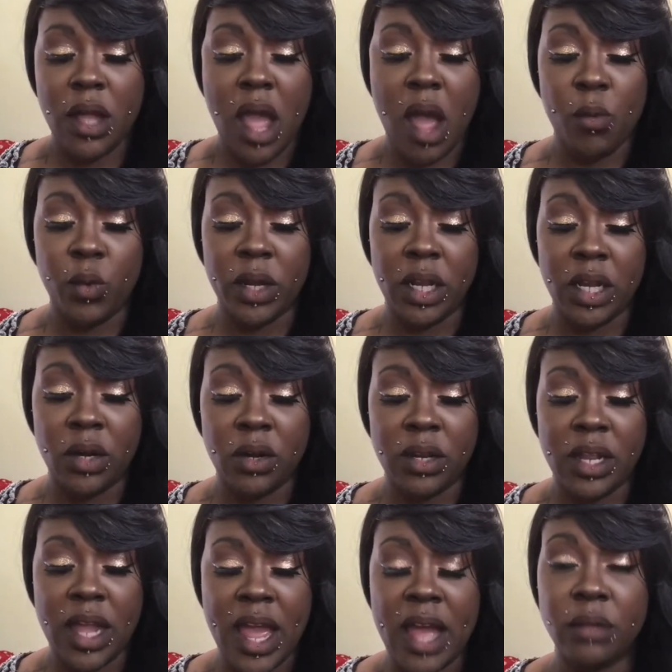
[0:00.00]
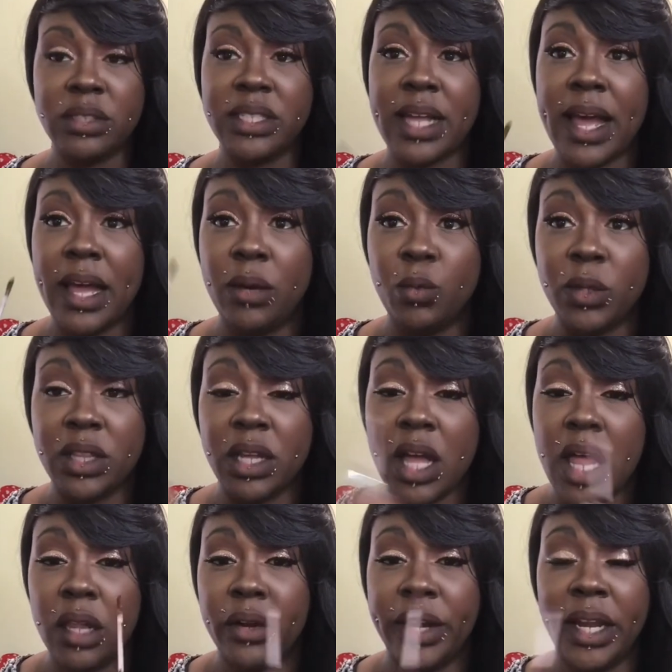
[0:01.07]
I went in on the outside with the
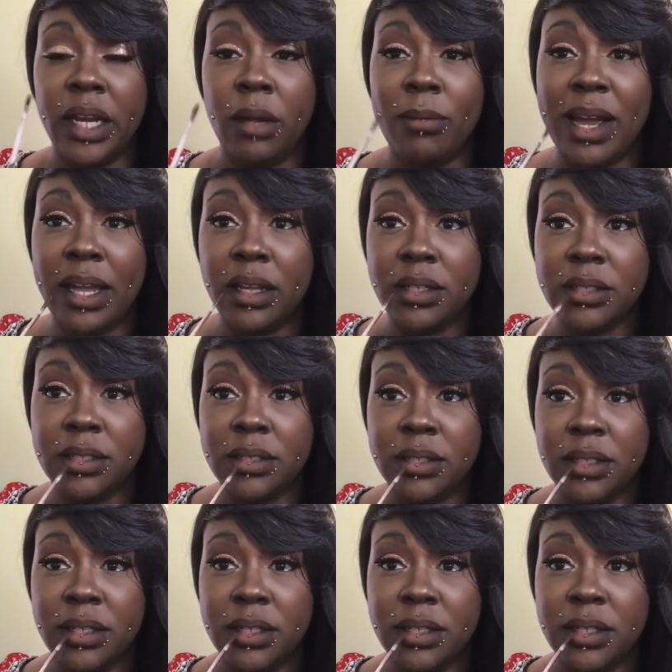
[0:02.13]
color Hennyways.